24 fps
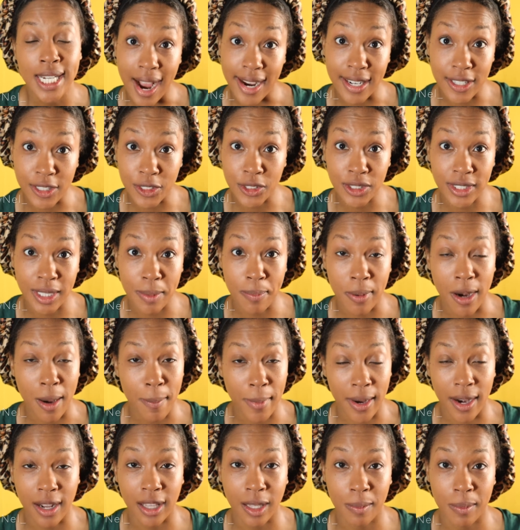I use it
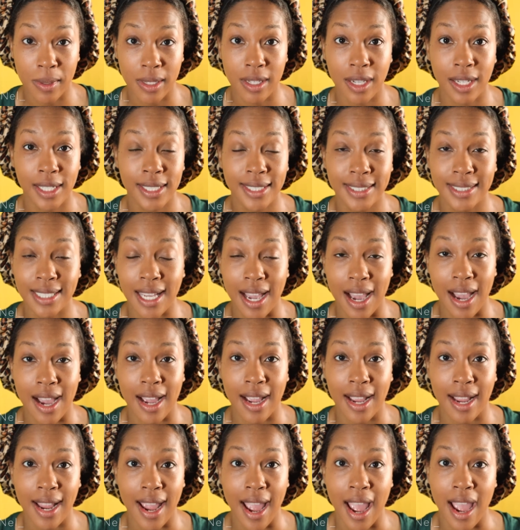primarily because
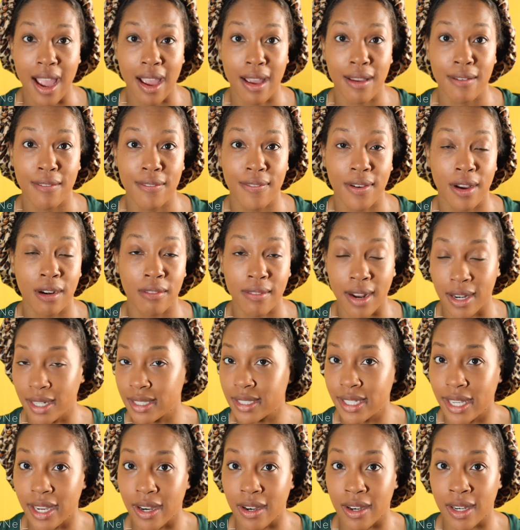I have
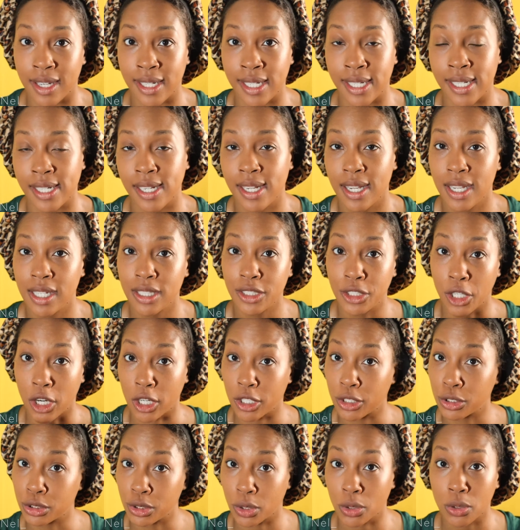hereditary
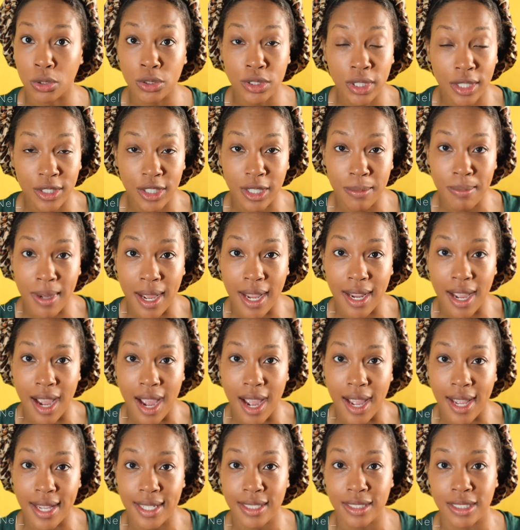dark circles under my
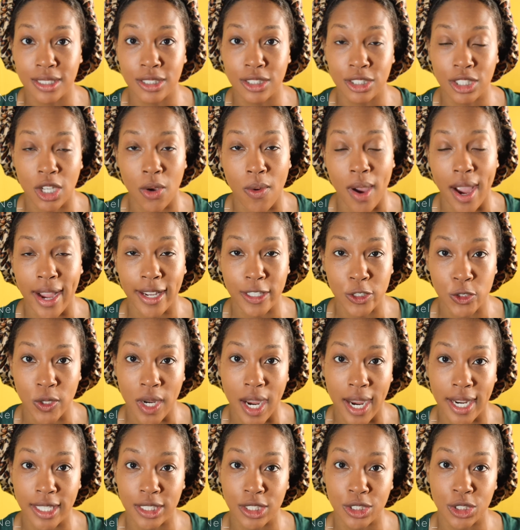eyes, and so I
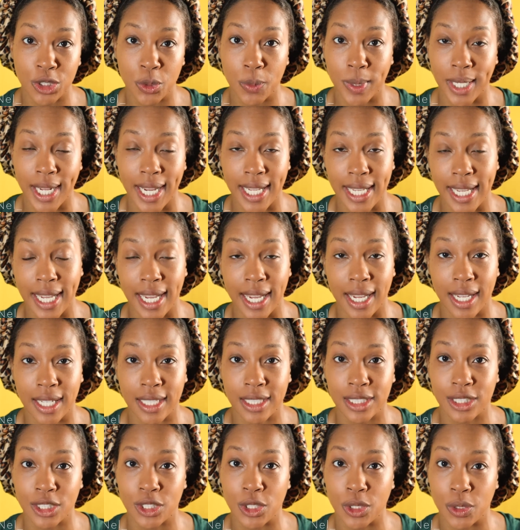try to do what I
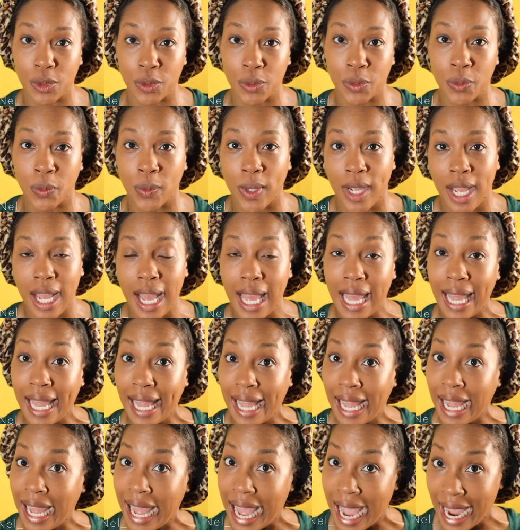can to
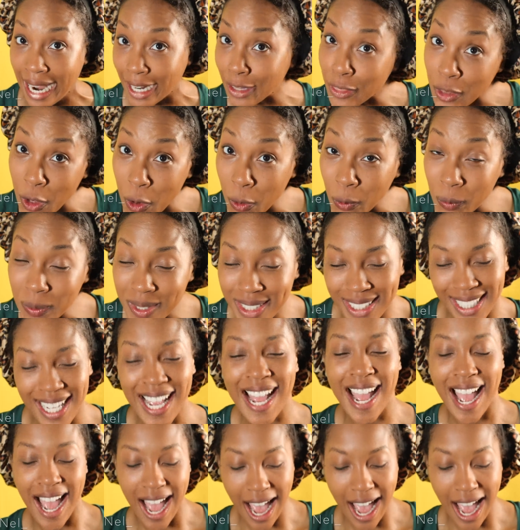hide those.